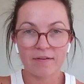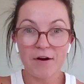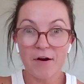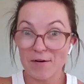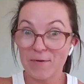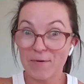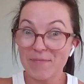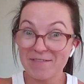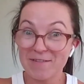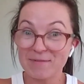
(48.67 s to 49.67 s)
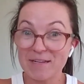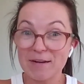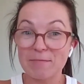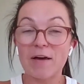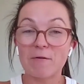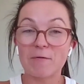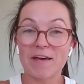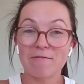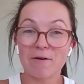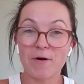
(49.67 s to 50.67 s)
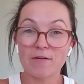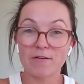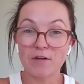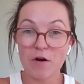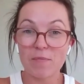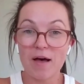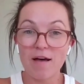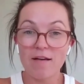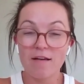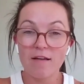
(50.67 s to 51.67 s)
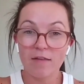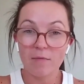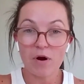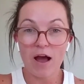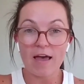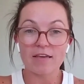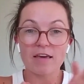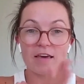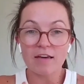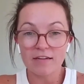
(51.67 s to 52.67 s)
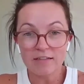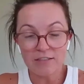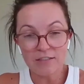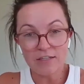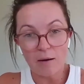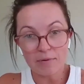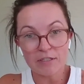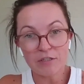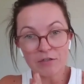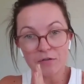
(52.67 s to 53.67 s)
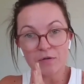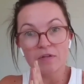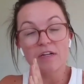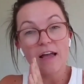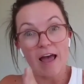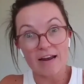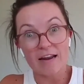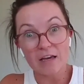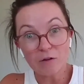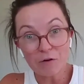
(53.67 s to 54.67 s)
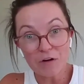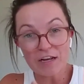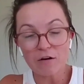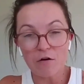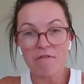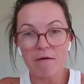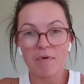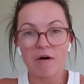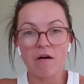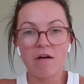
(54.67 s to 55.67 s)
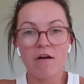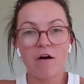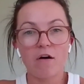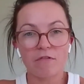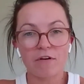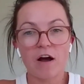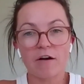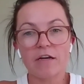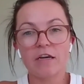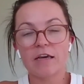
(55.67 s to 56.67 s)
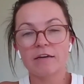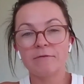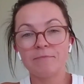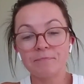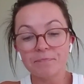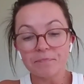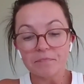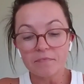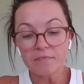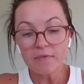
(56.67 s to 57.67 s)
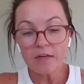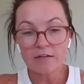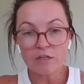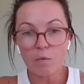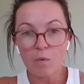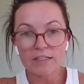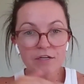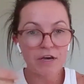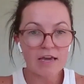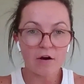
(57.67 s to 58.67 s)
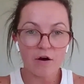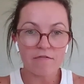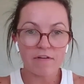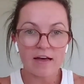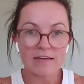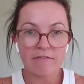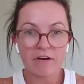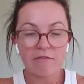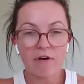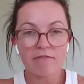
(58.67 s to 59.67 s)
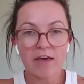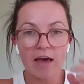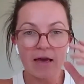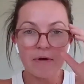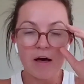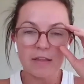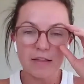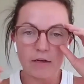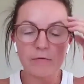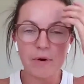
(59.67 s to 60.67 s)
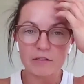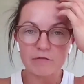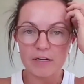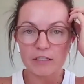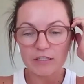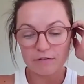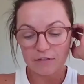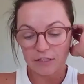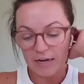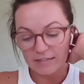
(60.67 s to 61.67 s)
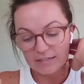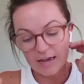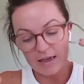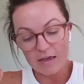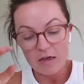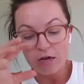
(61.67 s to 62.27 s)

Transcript: No, it won't be from September. It will be from October the prior year up until and including November of the current year. So once you hit over that 75k mark, then you must register for GST.